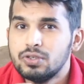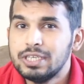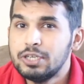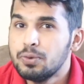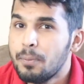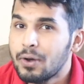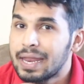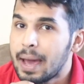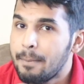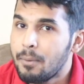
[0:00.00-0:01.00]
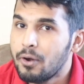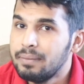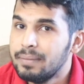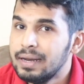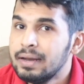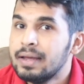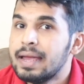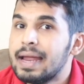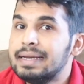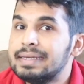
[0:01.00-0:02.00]
You need to book an appointment
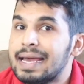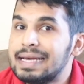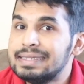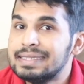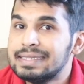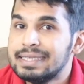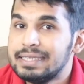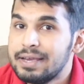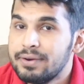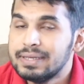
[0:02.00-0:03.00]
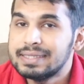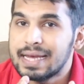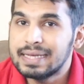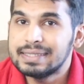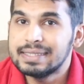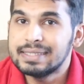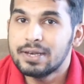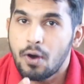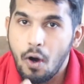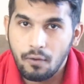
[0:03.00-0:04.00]
at SSN, nearest
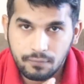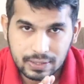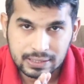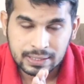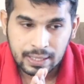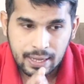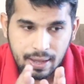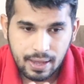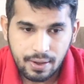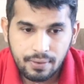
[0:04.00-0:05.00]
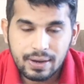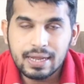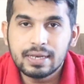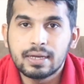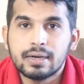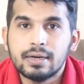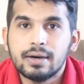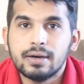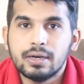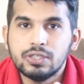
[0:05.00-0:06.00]
SSN office. Here in
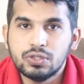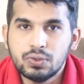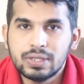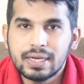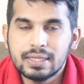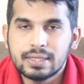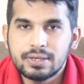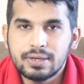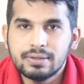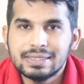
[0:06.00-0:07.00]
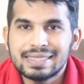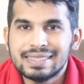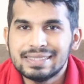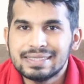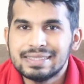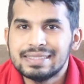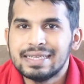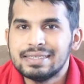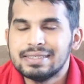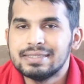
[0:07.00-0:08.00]
UTA, the nearest SSN
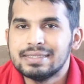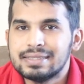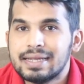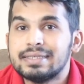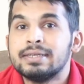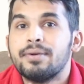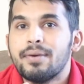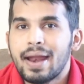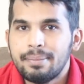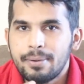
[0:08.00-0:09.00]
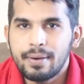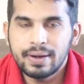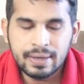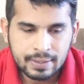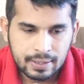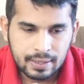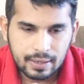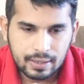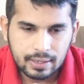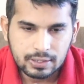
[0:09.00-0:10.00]
center is at Grand Prairie.
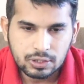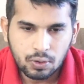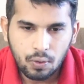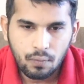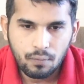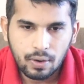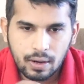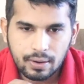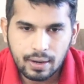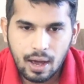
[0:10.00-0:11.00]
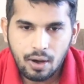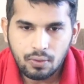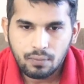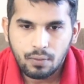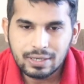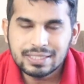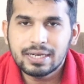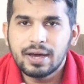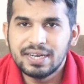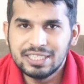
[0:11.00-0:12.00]
Now what is
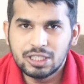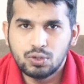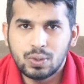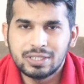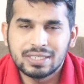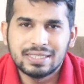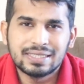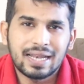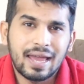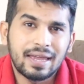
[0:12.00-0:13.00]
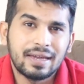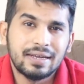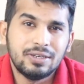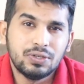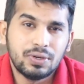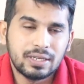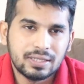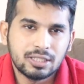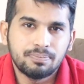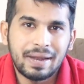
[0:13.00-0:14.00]
the current situation is during
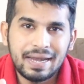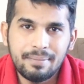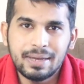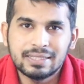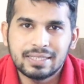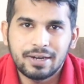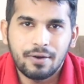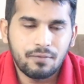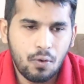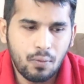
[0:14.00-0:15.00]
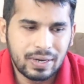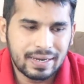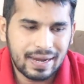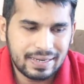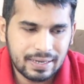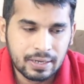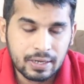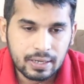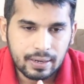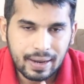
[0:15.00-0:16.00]
this pandemic state of
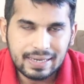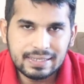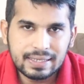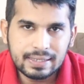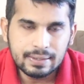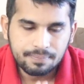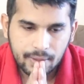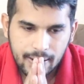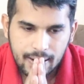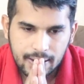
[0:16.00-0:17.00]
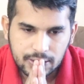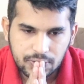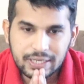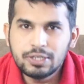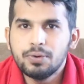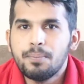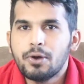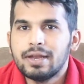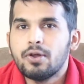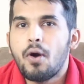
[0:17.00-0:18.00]
COVID-19, you need to
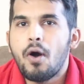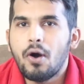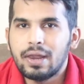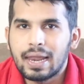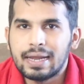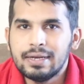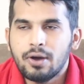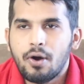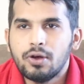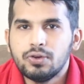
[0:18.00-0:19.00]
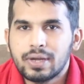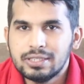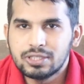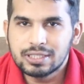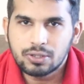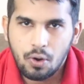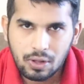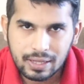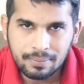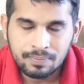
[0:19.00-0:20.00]
book it online, or you can just
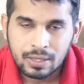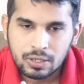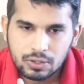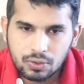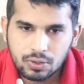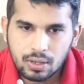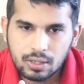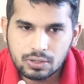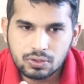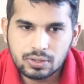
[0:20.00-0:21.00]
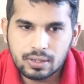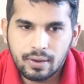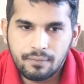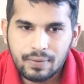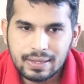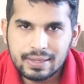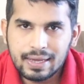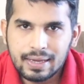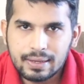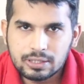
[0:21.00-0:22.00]
call them. When
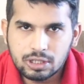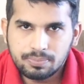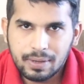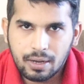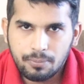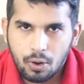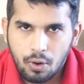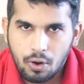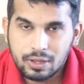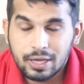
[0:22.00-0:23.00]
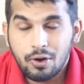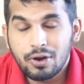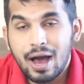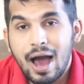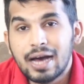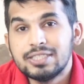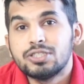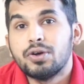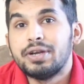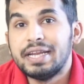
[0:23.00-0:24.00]
they just pick up your call, they're gonna
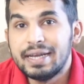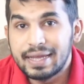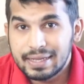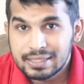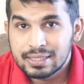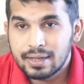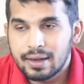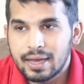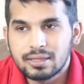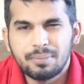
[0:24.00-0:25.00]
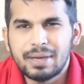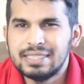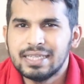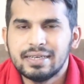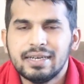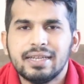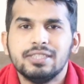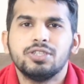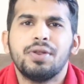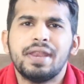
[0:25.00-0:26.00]
ask your details, like the basic
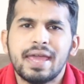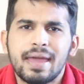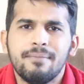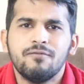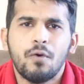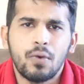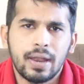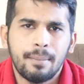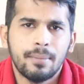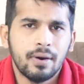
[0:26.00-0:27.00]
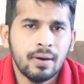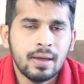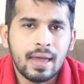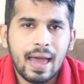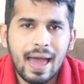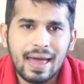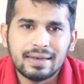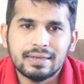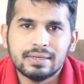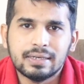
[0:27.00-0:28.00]
details, your name, phone number,
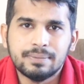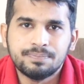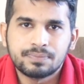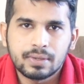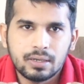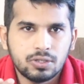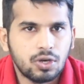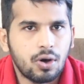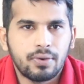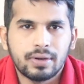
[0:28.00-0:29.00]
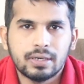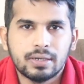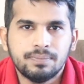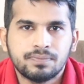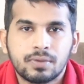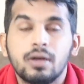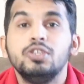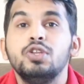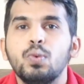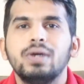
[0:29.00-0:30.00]
and your
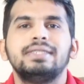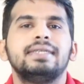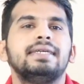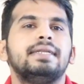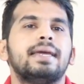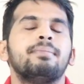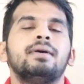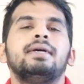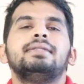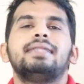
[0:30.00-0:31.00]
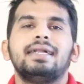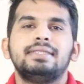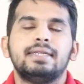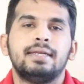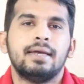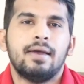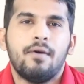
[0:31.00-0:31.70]
university name. That's it.